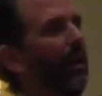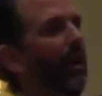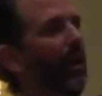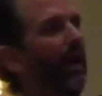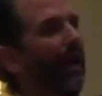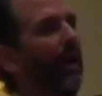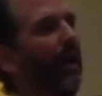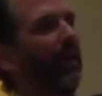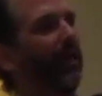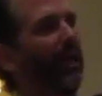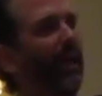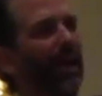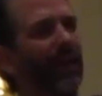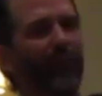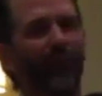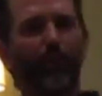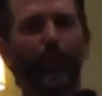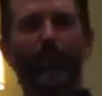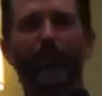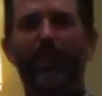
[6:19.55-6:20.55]
The
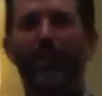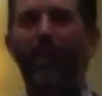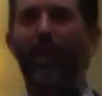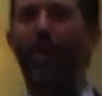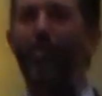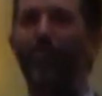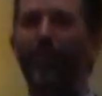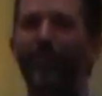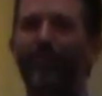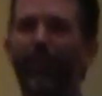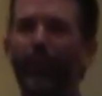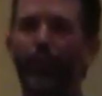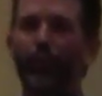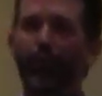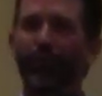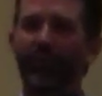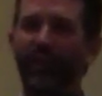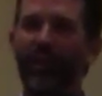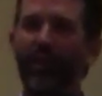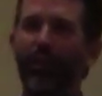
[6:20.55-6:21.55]
guys that would take
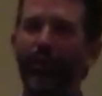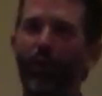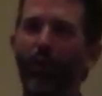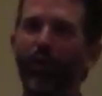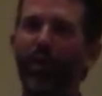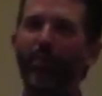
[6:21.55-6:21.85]
homosexuals and throw